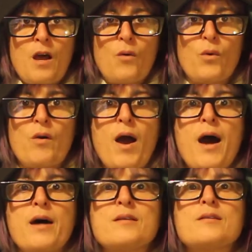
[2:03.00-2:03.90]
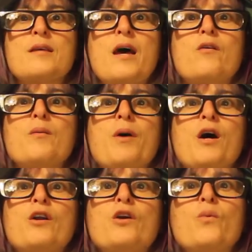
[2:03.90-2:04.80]
whereas Harry
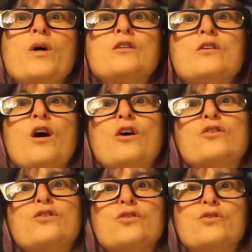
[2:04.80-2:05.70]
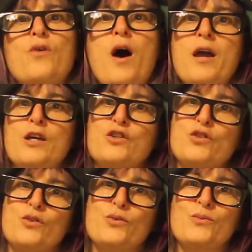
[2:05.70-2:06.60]
Potter went on to try and
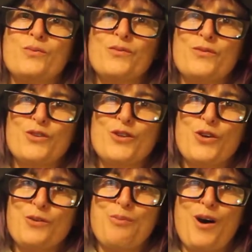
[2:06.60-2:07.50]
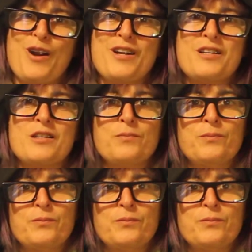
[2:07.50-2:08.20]
do the good part.